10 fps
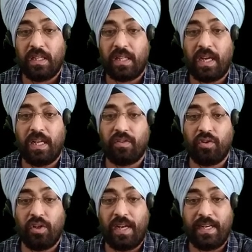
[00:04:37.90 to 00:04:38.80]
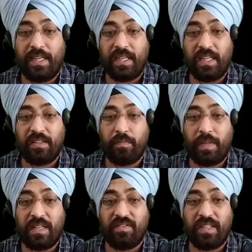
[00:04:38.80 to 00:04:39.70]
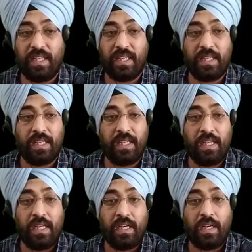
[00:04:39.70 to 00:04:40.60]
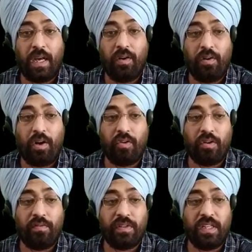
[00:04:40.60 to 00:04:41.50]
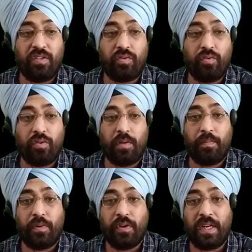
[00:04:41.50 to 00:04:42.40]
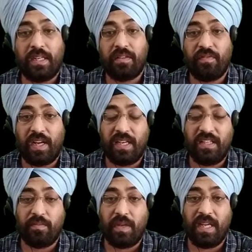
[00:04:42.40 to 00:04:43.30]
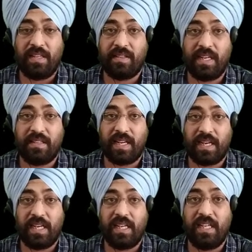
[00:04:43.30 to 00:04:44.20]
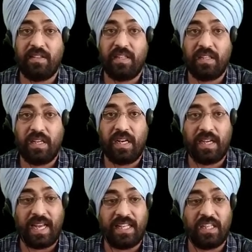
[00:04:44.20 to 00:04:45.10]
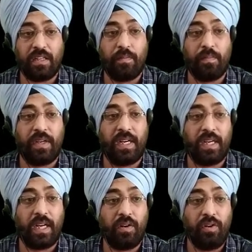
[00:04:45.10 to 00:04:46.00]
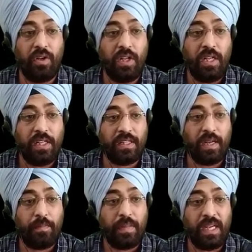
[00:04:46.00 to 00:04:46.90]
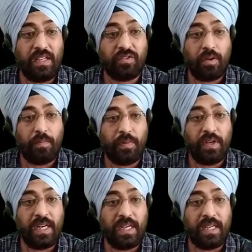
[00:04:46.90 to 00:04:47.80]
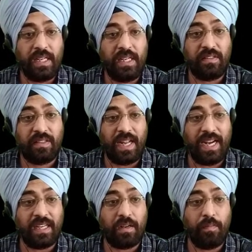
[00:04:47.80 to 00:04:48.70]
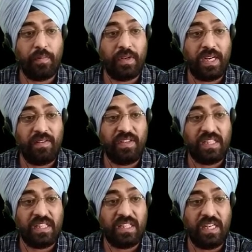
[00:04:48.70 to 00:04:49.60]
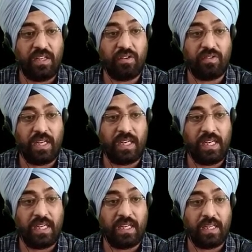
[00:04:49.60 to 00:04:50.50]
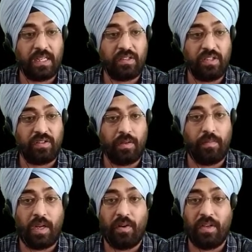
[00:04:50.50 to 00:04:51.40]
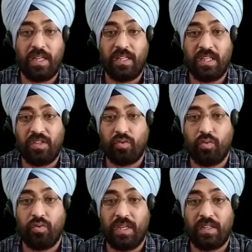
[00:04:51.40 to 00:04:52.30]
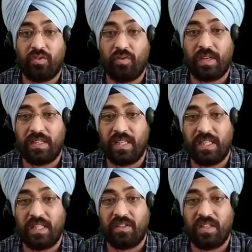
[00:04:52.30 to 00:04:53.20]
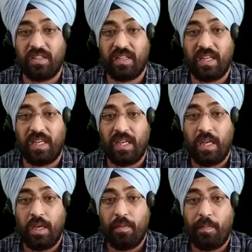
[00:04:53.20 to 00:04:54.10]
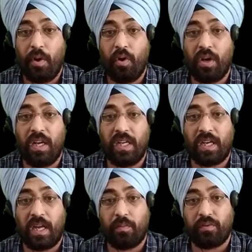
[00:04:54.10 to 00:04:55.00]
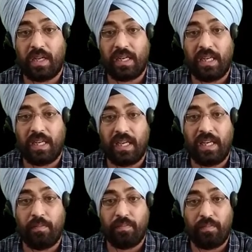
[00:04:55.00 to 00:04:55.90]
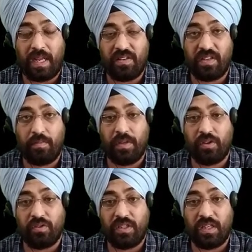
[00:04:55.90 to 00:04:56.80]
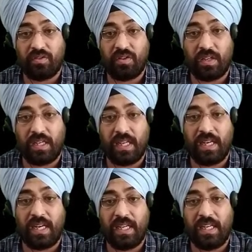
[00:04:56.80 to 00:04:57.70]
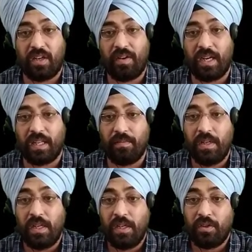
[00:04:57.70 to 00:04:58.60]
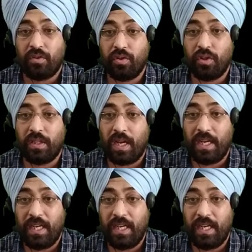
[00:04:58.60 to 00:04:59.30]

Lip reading: thiazole, and it is benzene. Now out of these two components, one is base and second is attached component. Now the base component is that component which is heterocyclic system. Now in these two rings, you can say this is a purely carbocyclic ring, benzene, because it does not contain any heteroatom. So the